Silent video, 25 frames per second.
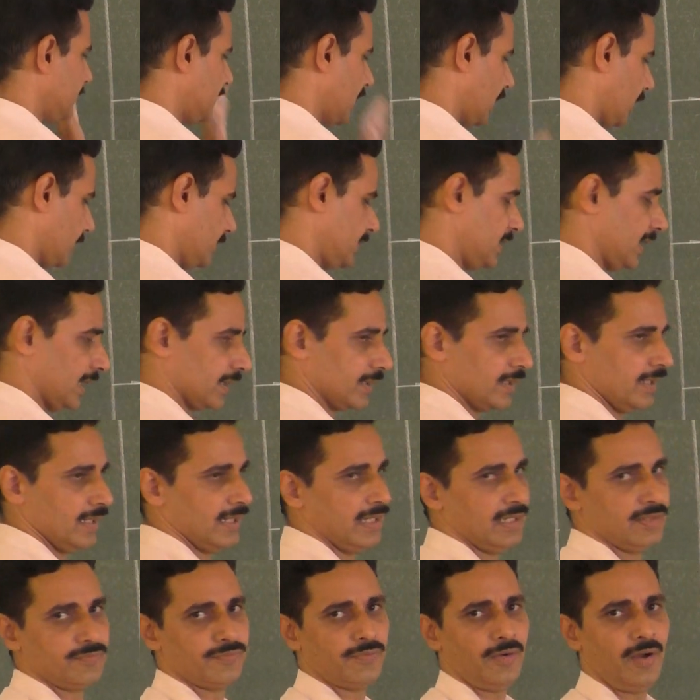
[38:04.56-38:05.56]
the
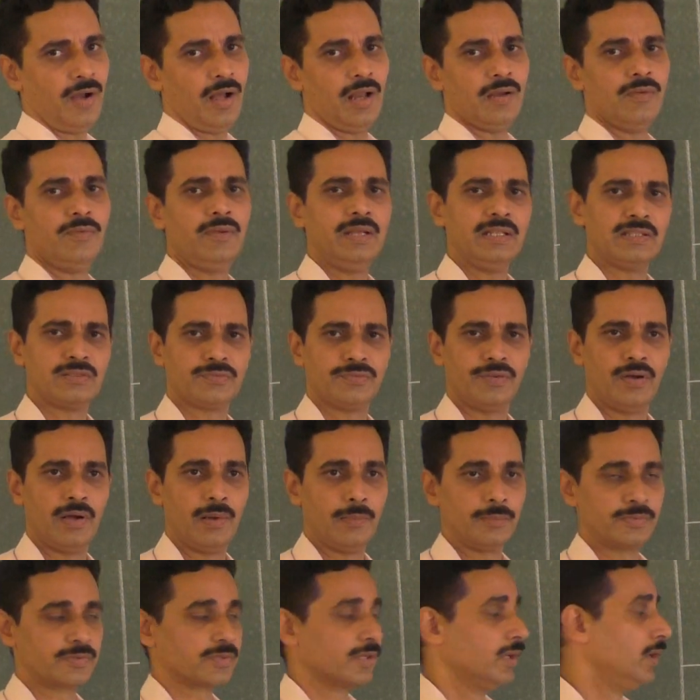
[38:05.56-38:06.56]
object, it always
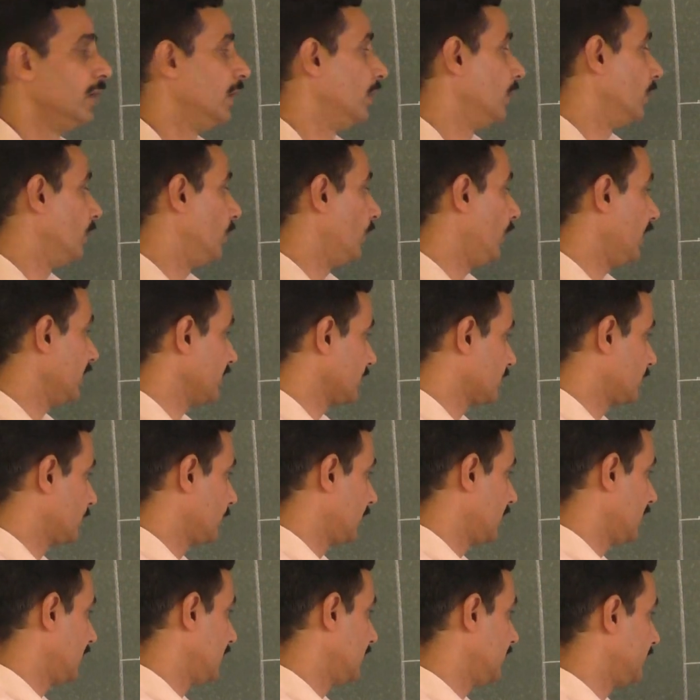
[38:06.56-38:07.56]
forms
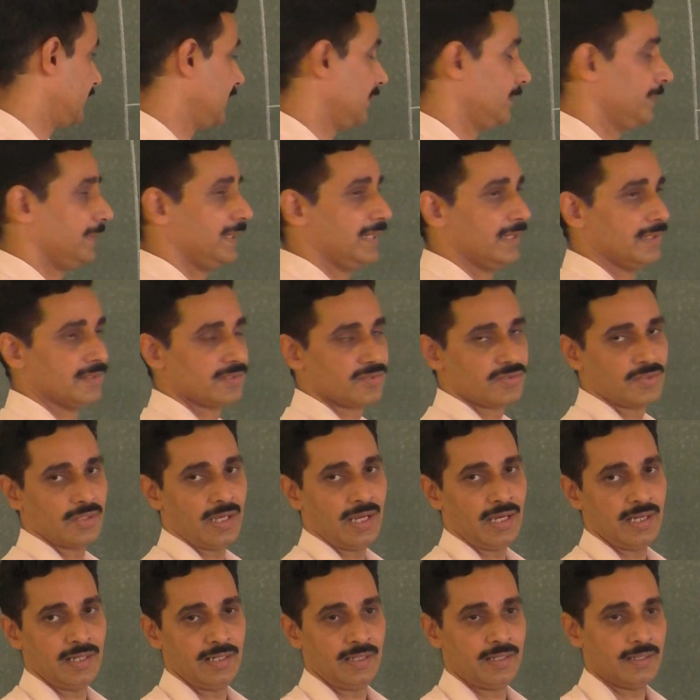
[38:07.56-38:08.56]
virtual diminished
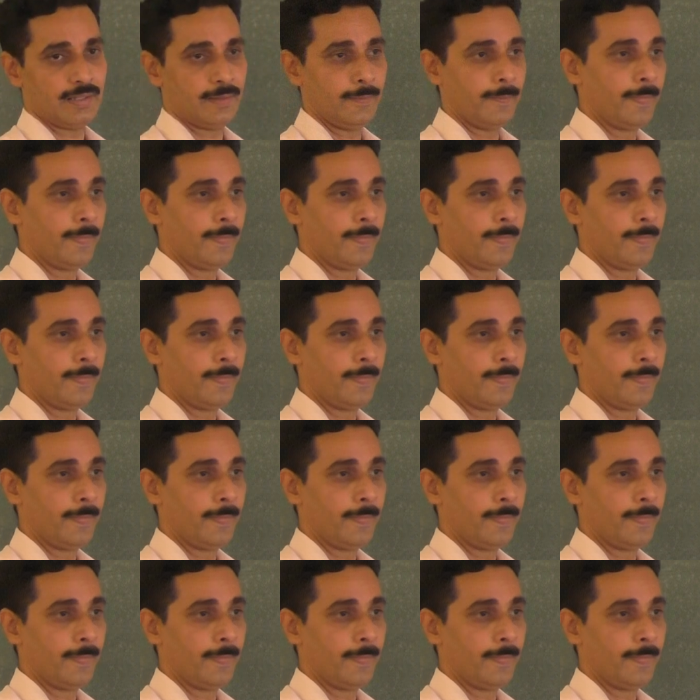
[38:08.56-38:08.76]
and